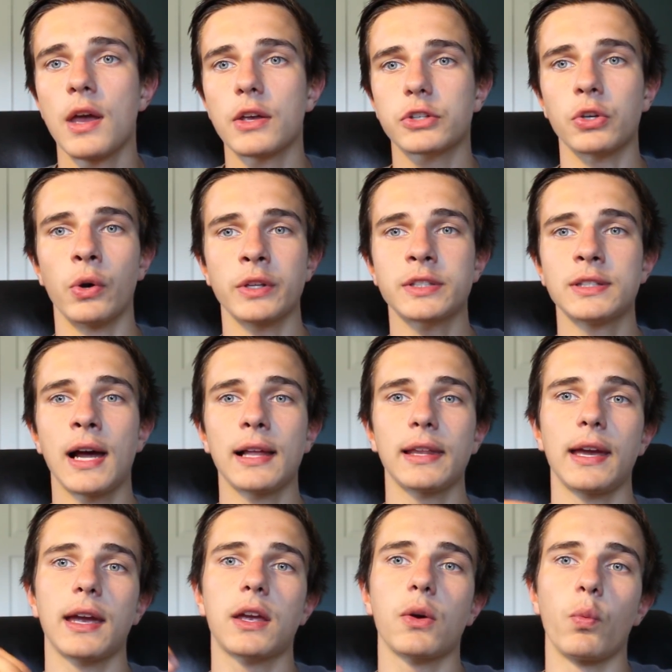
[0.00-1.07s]
So it's not
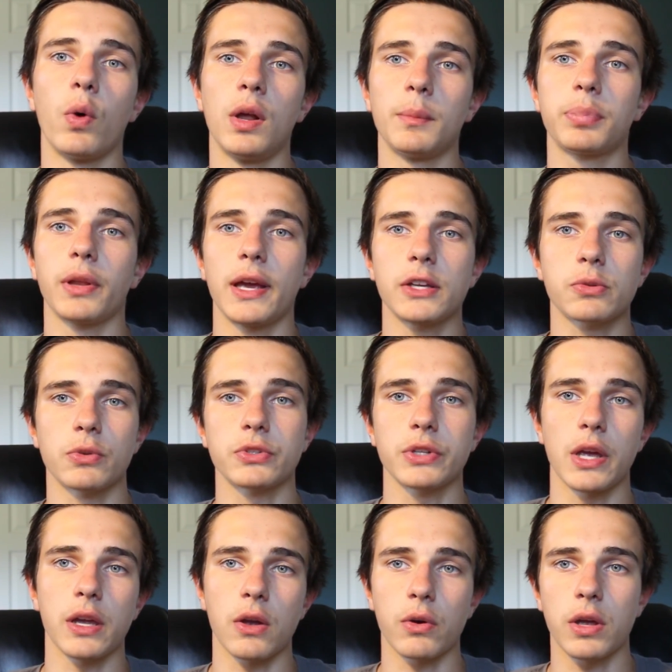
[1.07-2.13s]
like one place where it's
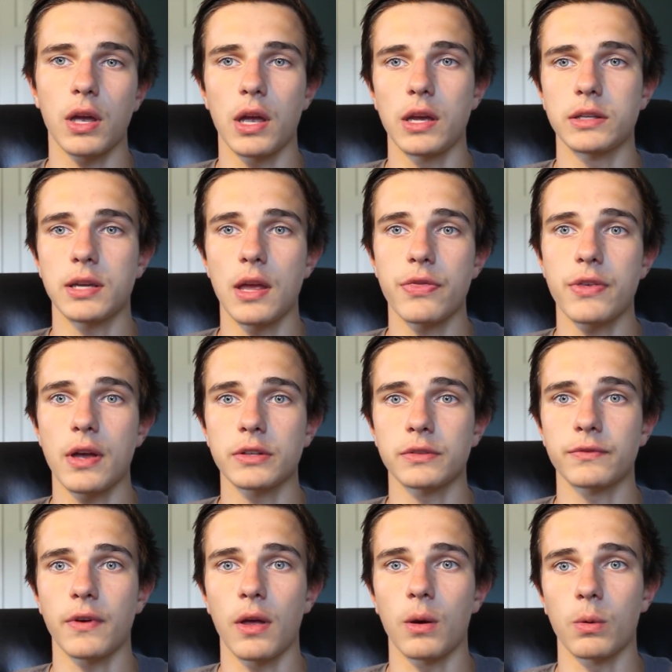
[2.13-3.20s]
like, okay,
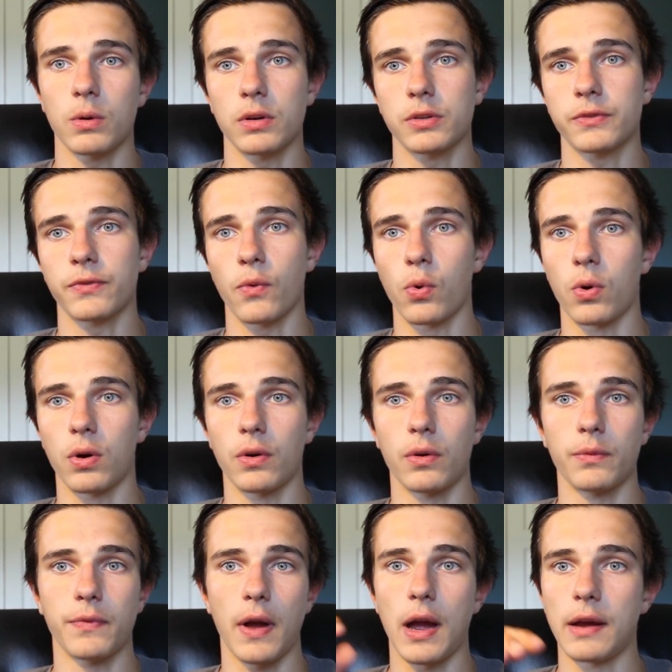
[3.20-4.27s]
10,000 followers
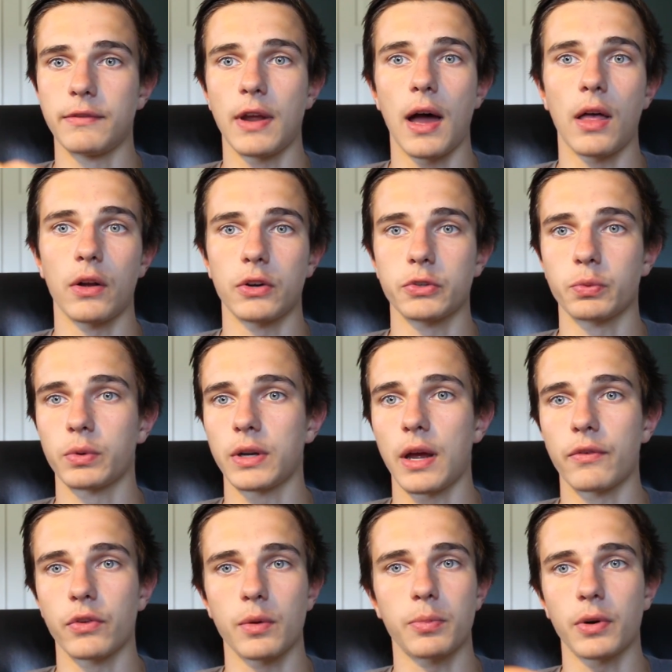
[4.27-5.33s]
for $5,
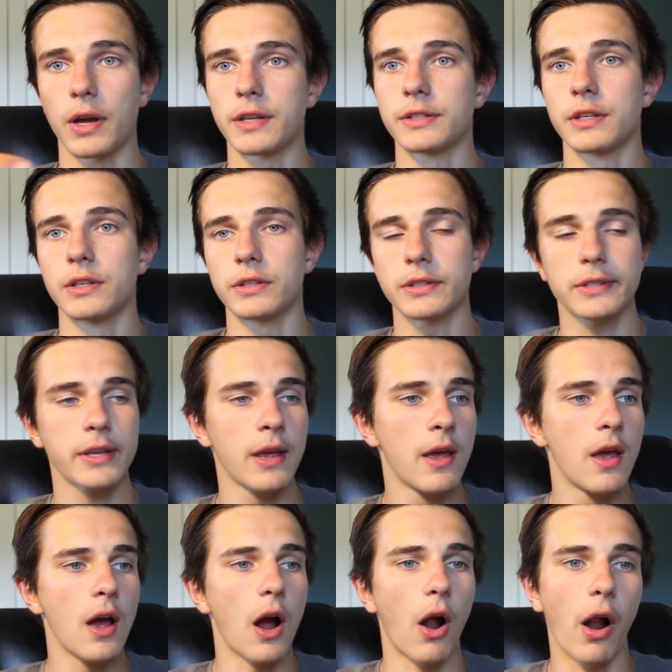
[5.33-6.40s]
whatever the price is.
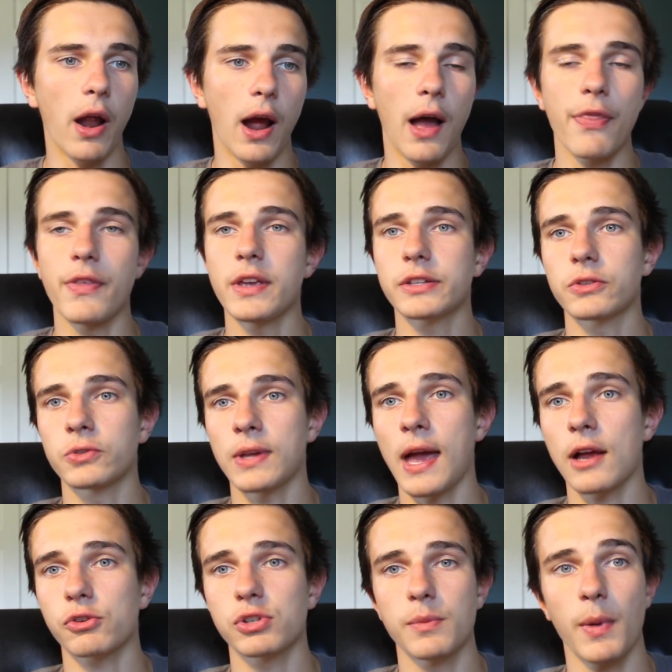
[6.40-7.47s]
Alright, on this, there's
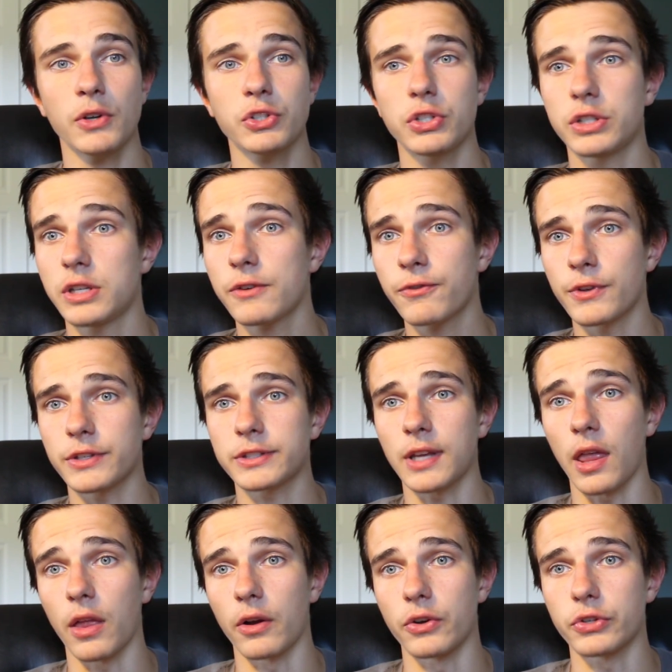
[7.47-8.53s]
actually a bunch of different
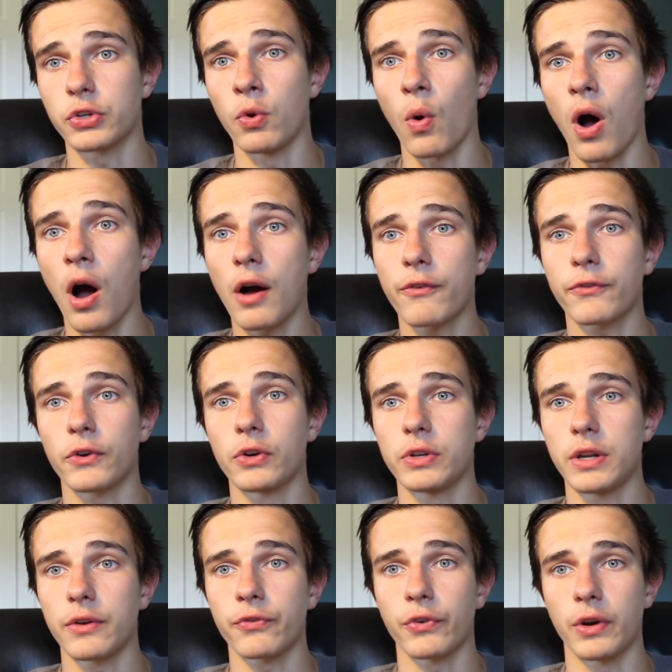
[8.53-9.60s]
sellers who offer
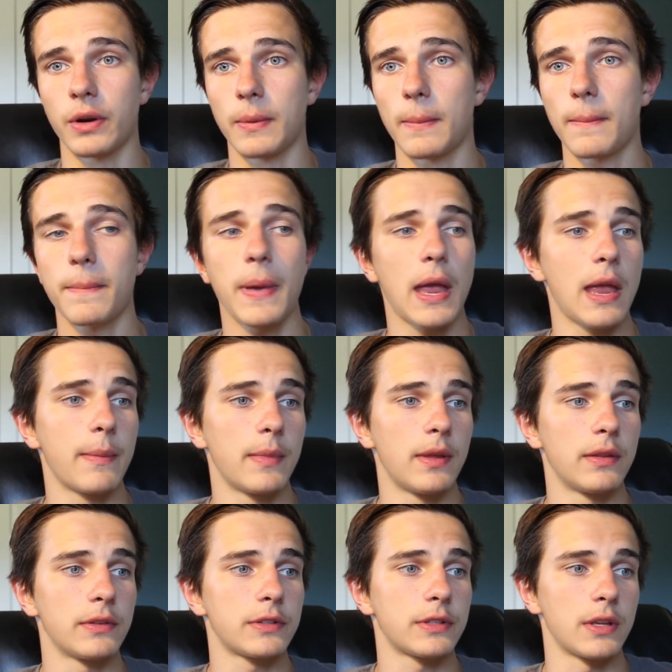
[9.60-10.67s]
different
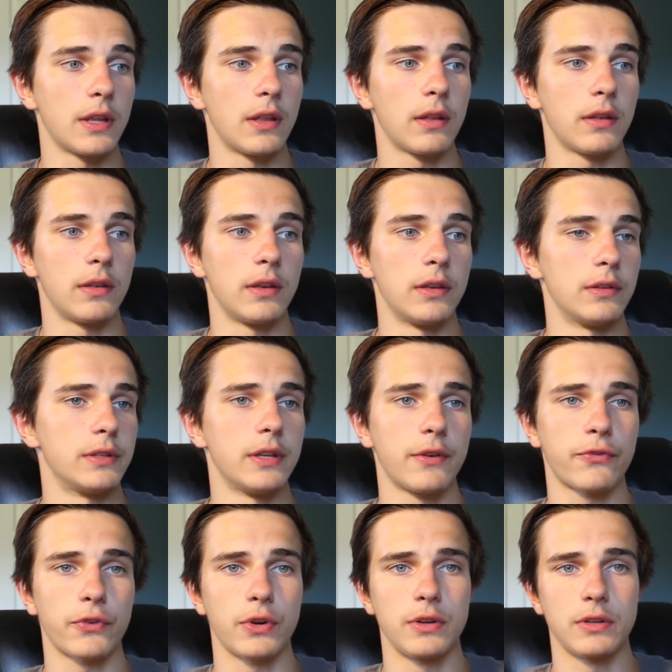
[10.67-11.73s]
payments and
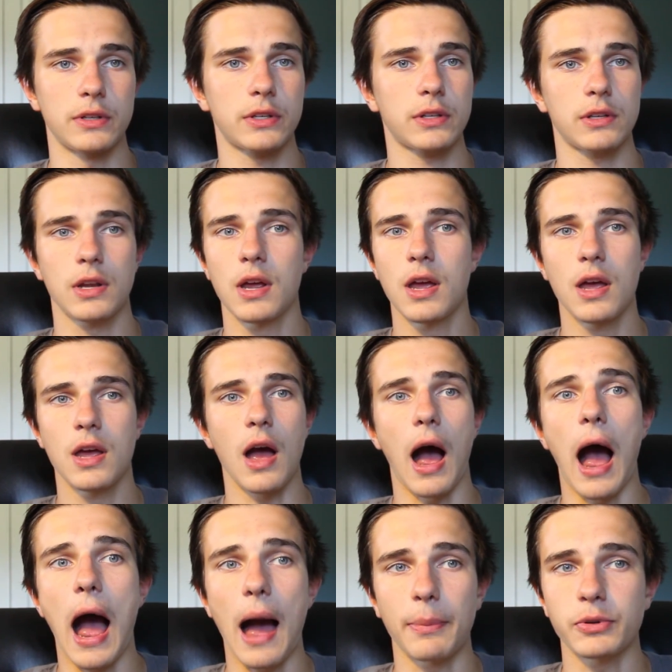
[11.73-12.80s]
different
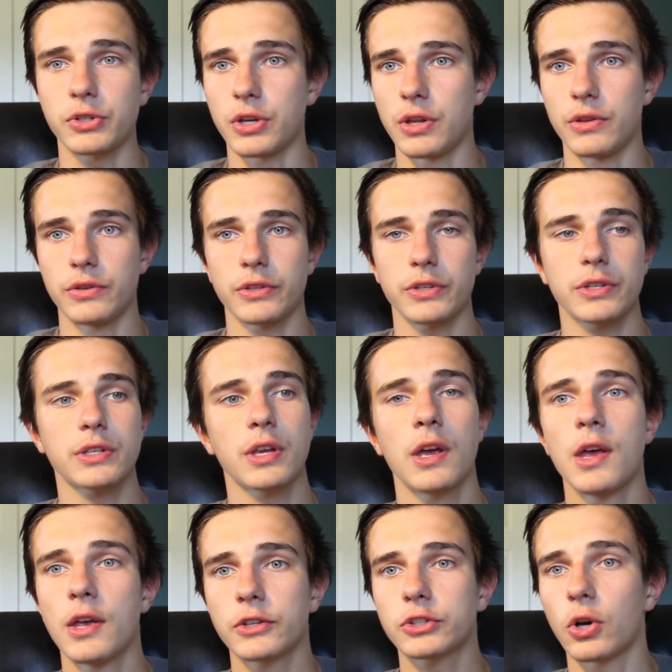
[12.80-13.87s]
options.
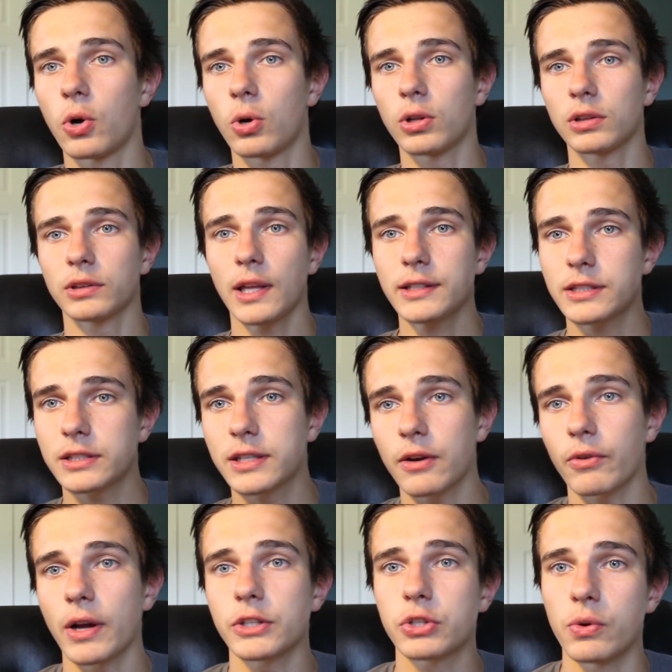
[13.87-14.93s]
So let's get
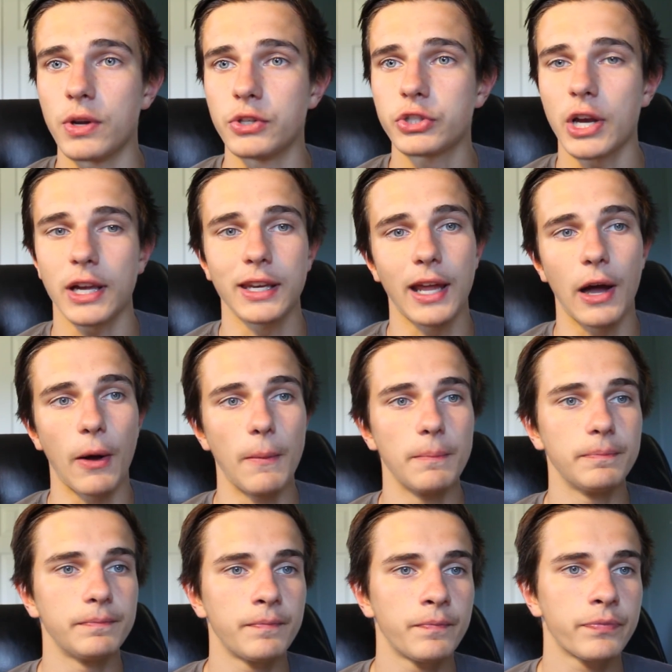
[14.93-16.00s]
right to it and check it out.
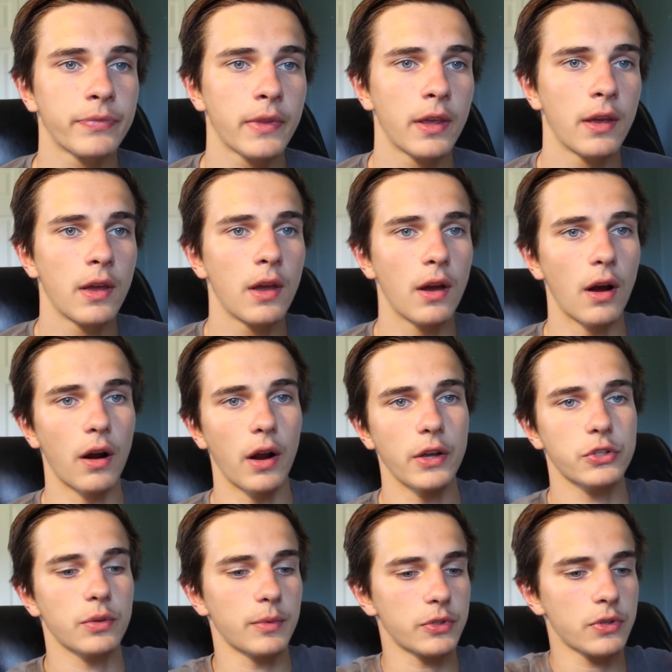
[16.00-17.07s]
Alright,
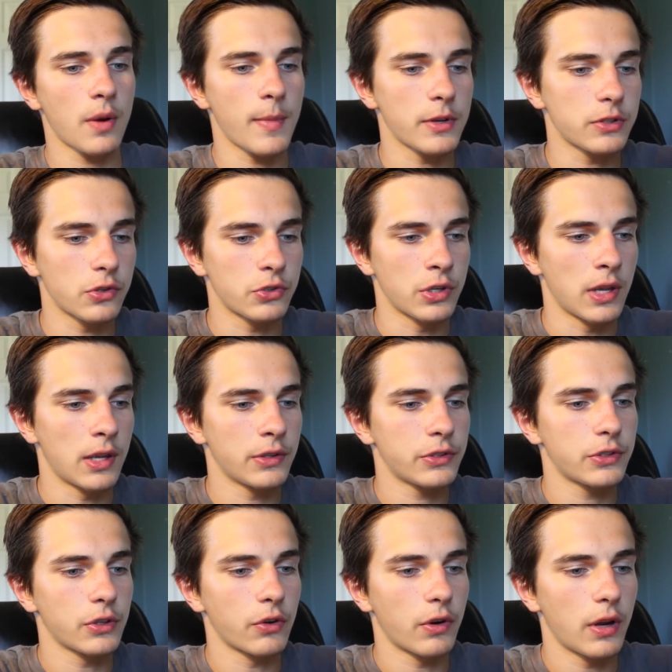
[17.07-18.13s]
so I'm going to start by searching
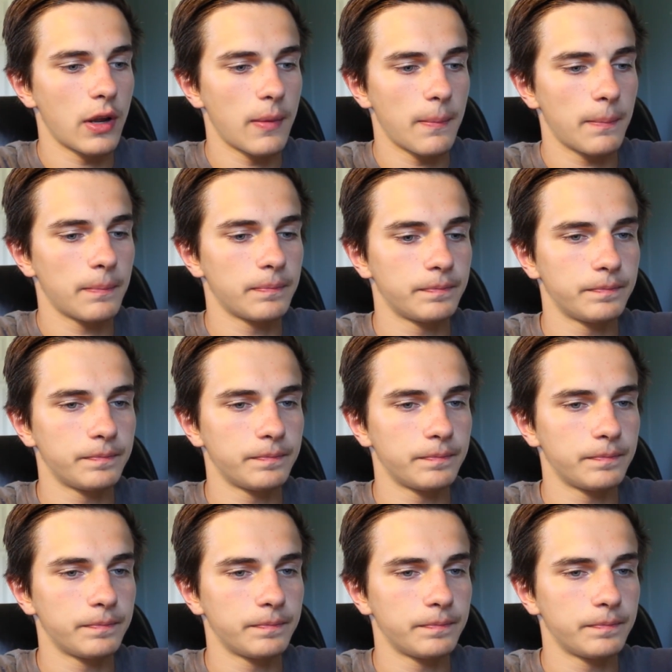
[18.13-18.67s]
Instagram.